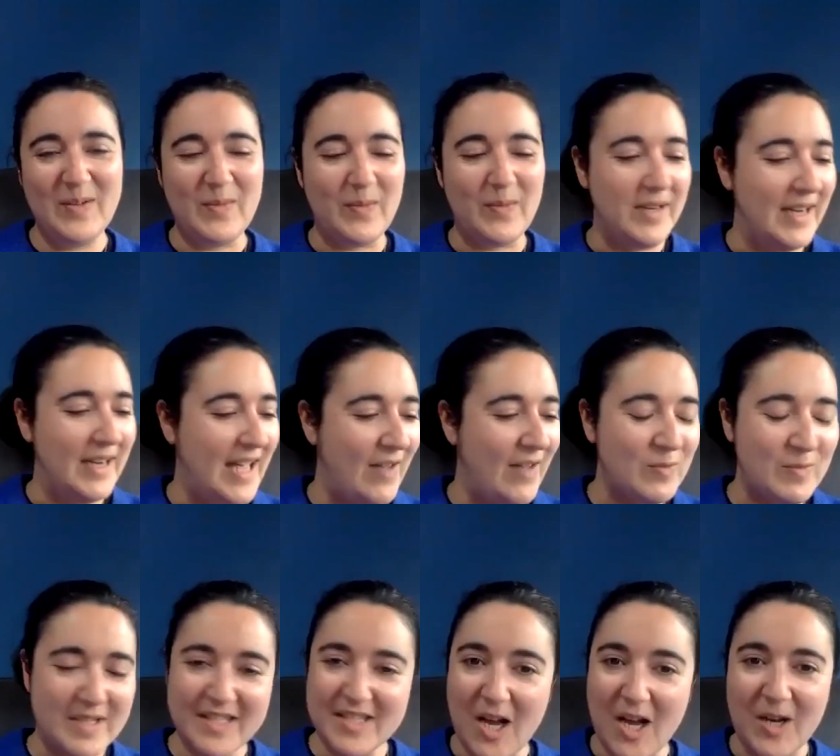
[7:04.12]
Well, you'll have to
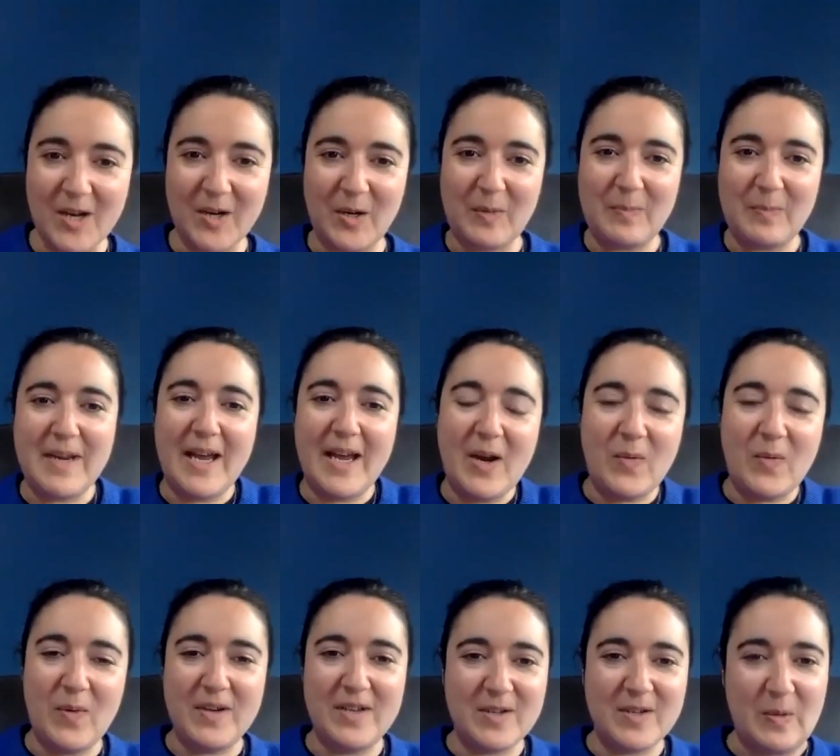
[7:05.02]
be stocking up now
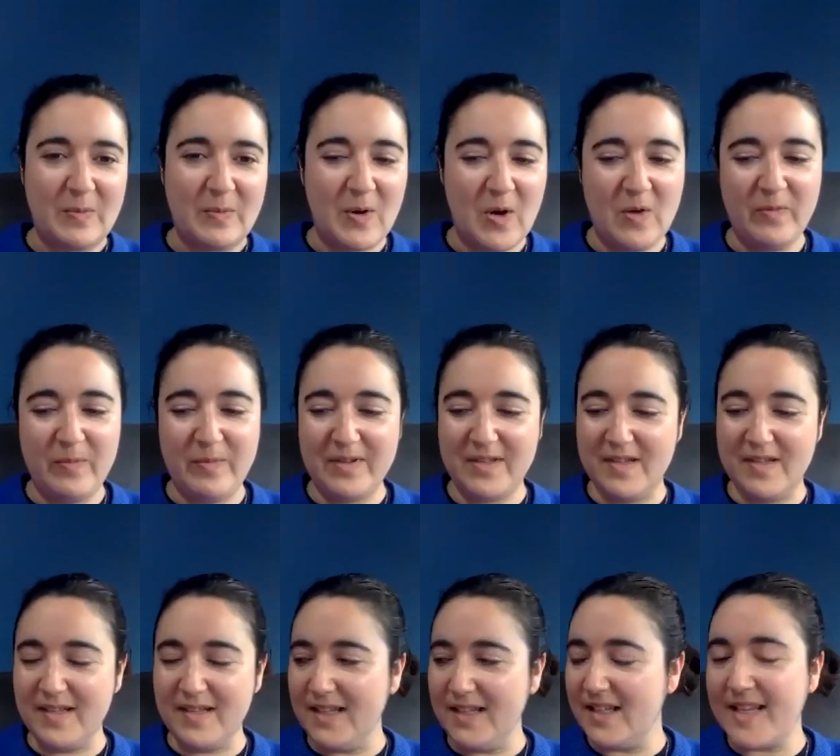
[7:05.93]
when you come over,
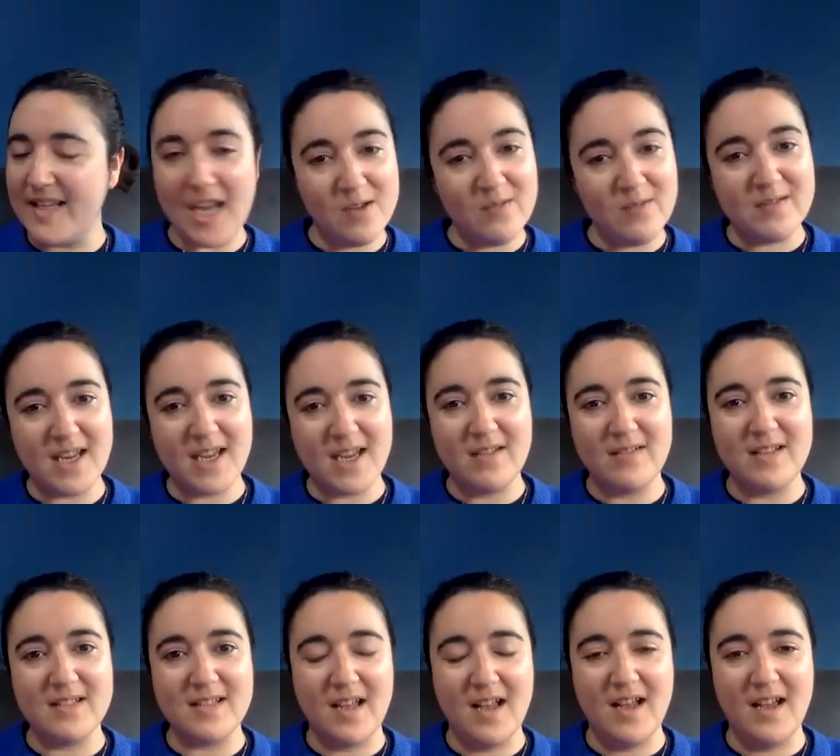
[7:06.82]
because like the countdown
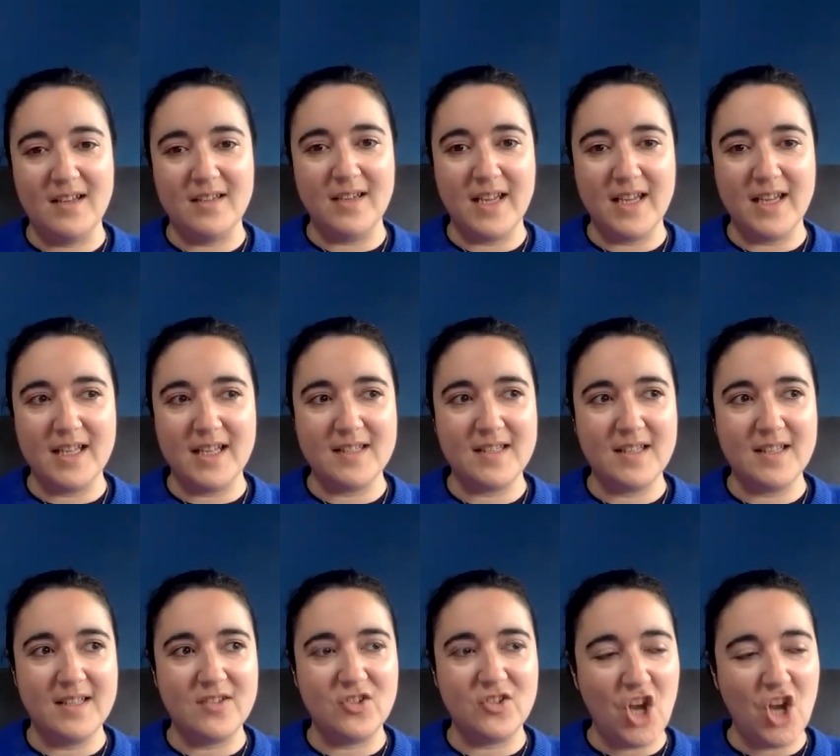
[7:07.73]
is on. Like
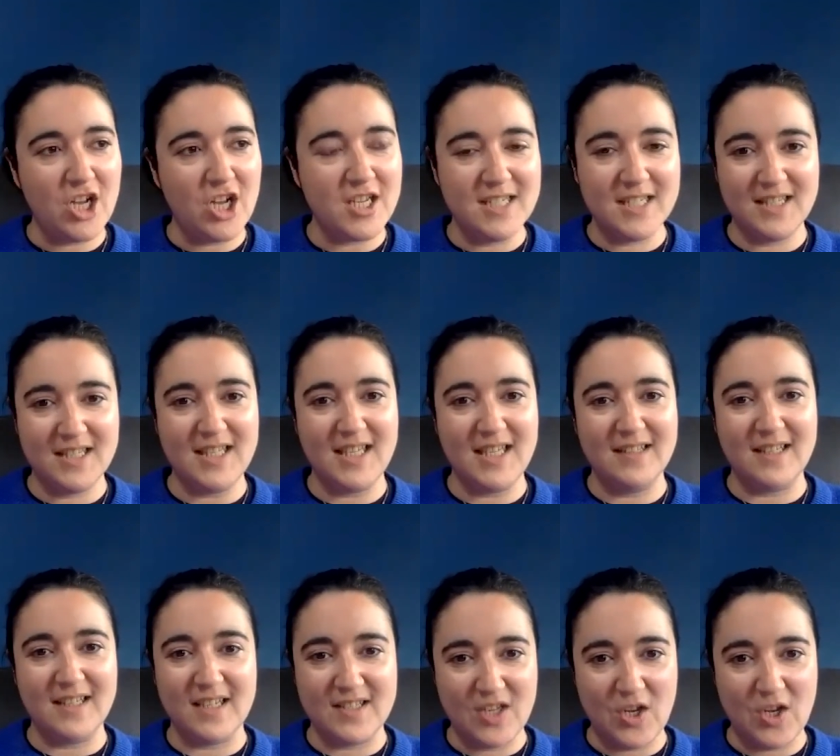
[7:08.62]
it's shocking to think
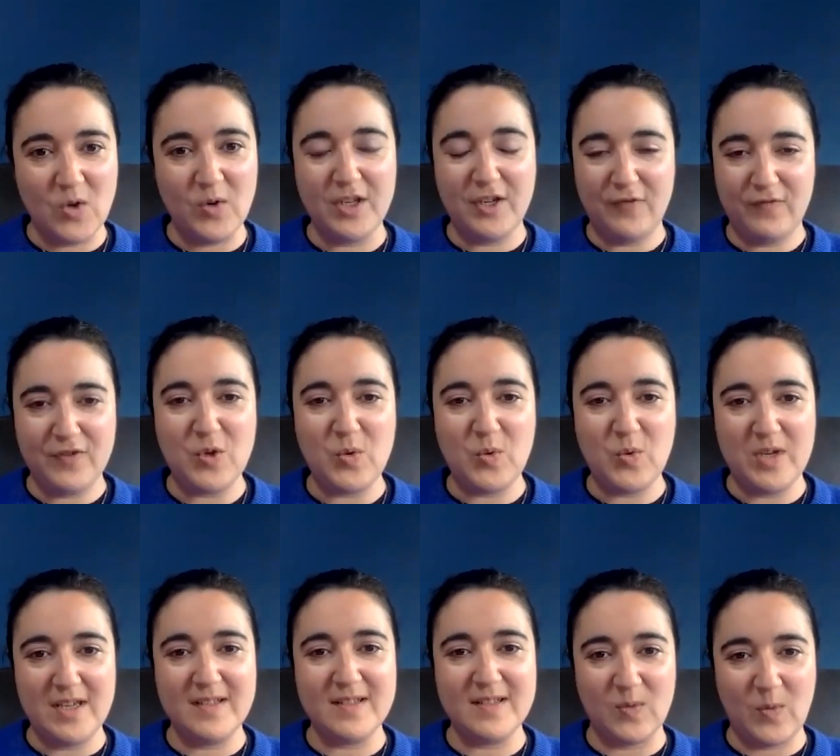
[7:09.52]
that it's only a few
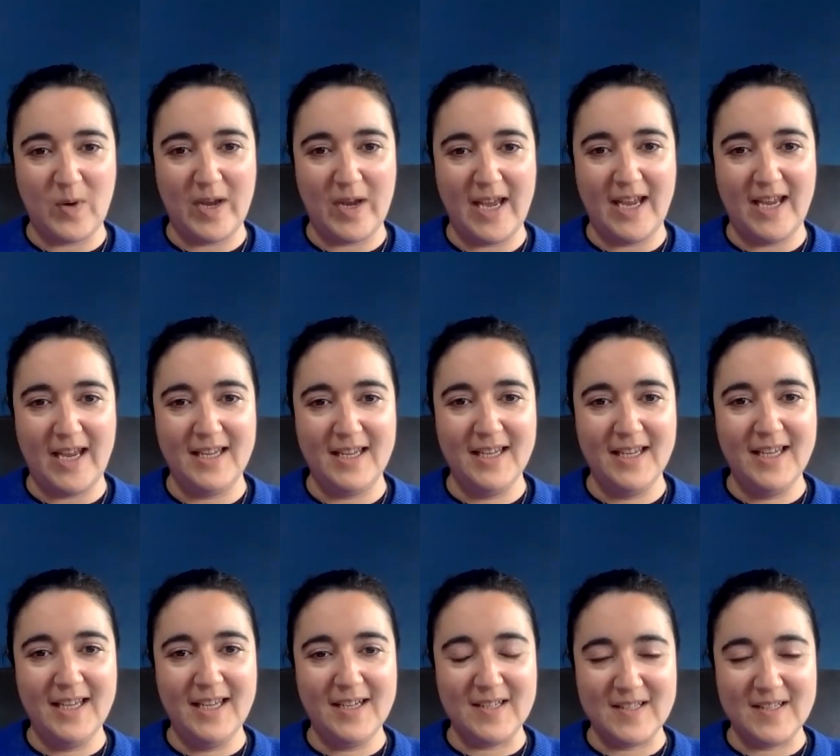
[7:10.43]
weeks away,
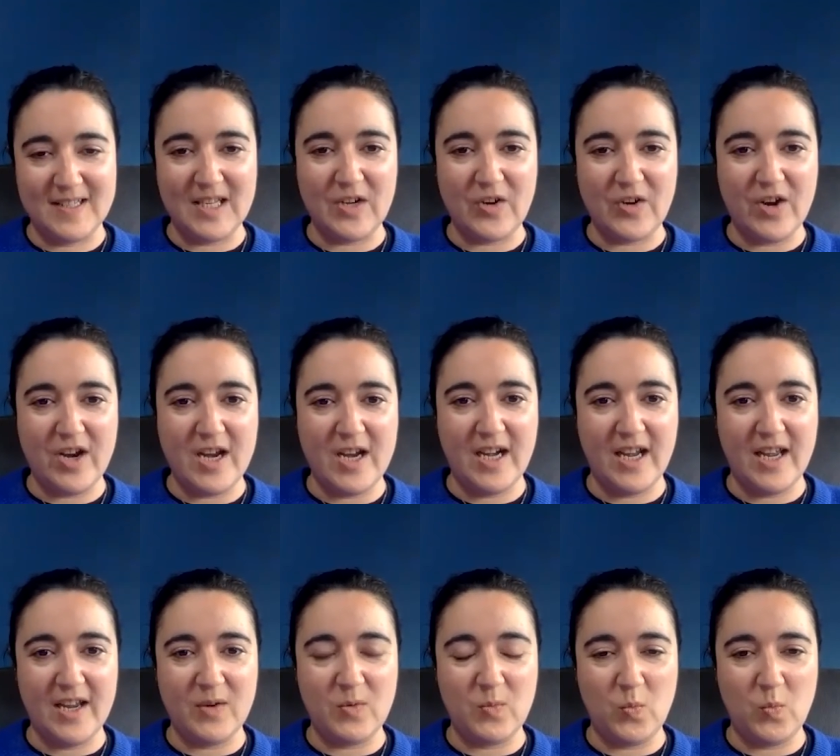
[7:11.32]
considering
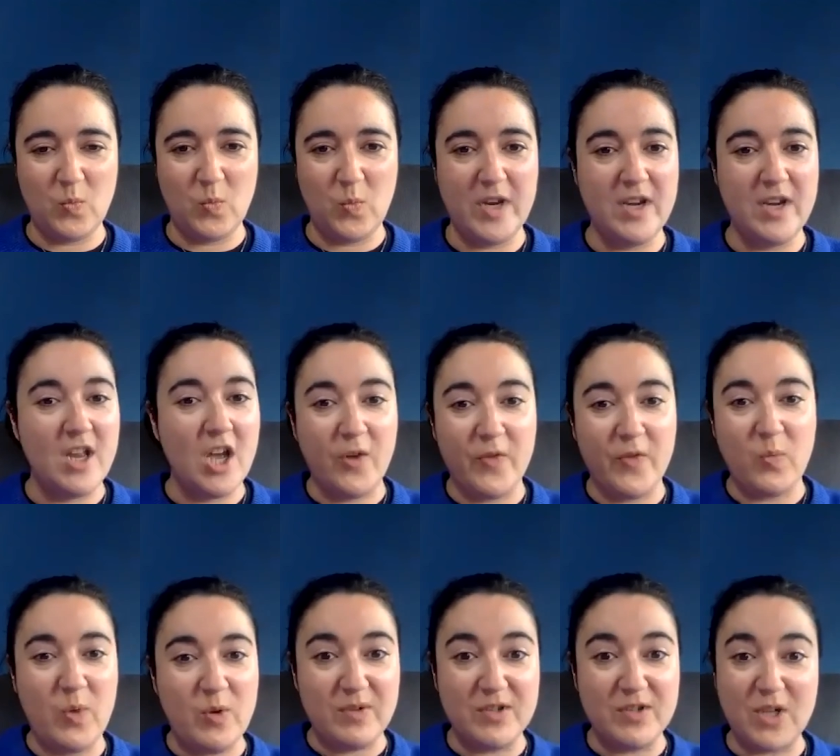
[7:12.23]
like we know that
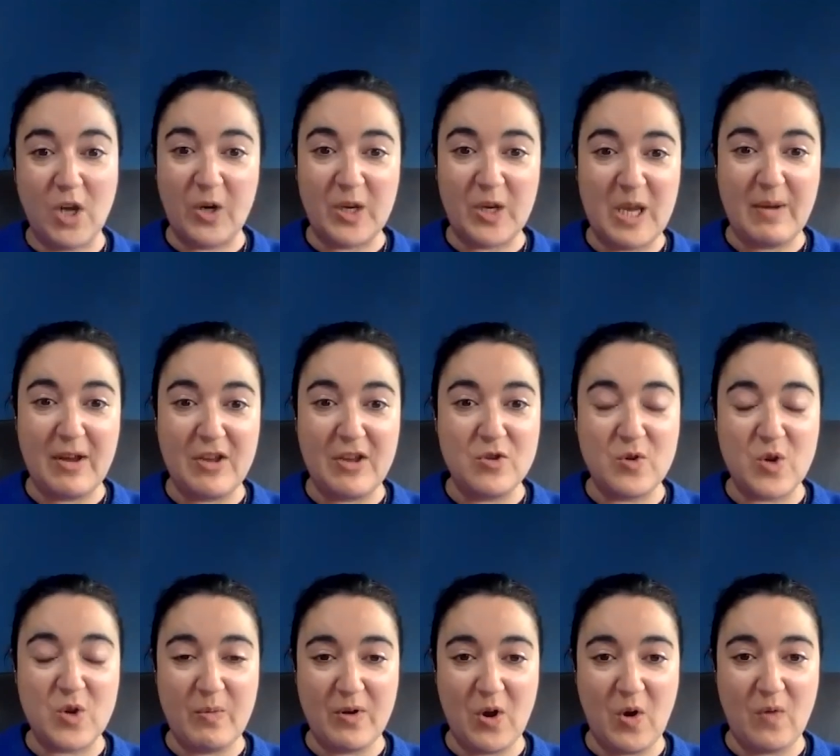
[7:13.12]
we've been talking about you
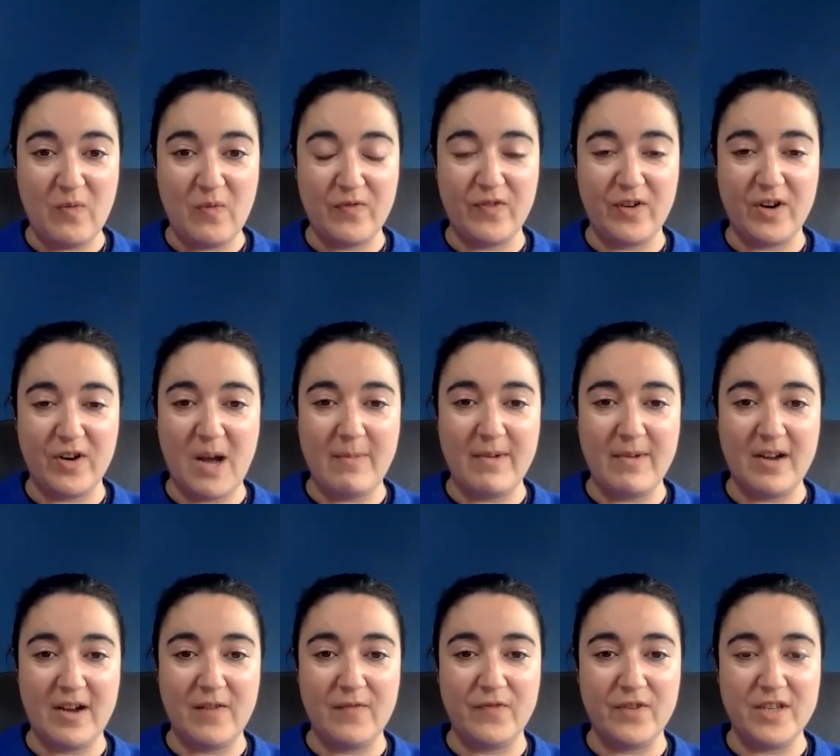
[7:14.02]
coming over for
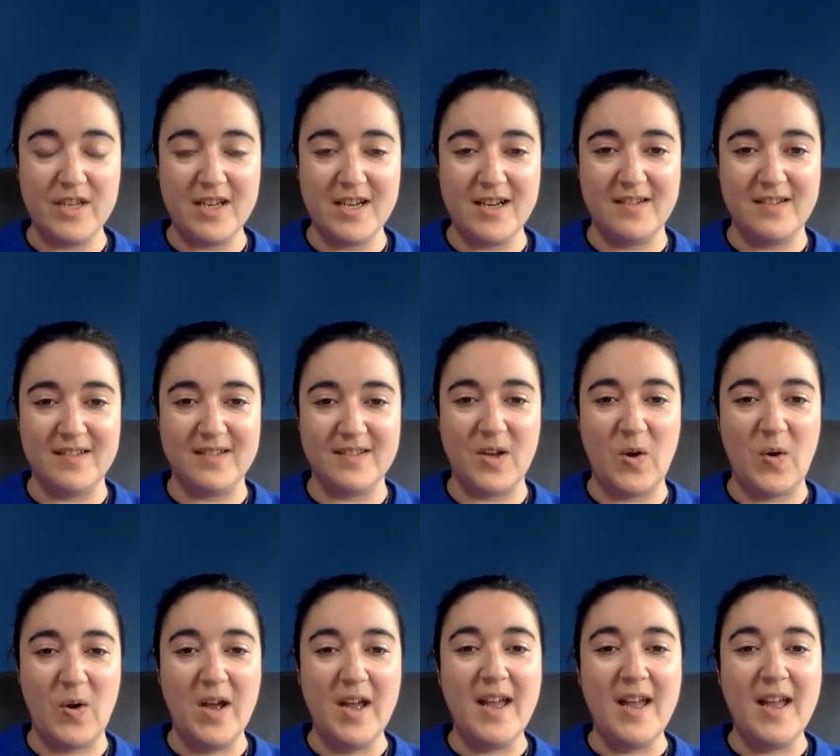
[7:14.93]
Comic-Con for years. So